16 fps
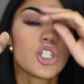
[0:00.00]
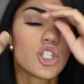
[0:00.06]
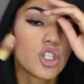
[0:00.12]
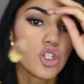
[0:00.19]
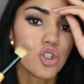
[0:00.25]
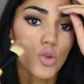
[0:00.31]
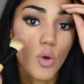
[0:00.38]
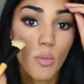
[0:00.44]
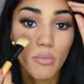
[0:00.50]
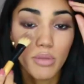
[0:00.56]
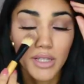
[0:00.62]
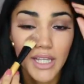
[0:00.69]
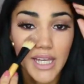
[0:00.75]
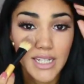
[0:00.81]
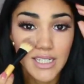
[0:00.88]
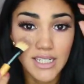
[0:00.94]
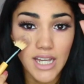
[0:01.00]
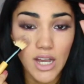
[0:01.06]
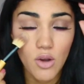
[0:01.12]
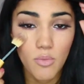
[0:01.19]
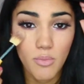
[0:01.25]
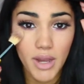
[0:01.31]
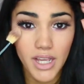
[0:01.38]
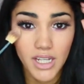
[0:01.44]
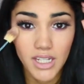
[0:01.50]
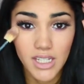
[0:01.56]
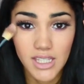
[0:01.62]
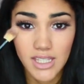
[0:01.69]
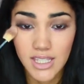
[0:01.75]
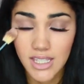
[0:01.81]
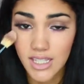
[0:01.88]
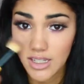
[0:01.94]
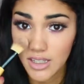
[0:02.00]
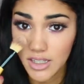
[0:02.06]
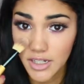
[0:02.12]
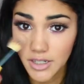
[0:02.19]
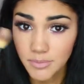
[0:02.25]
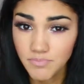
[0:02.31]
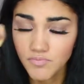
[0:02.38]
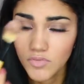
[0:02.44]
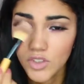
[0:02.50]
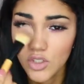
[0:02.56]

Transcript: to blend out my concealer.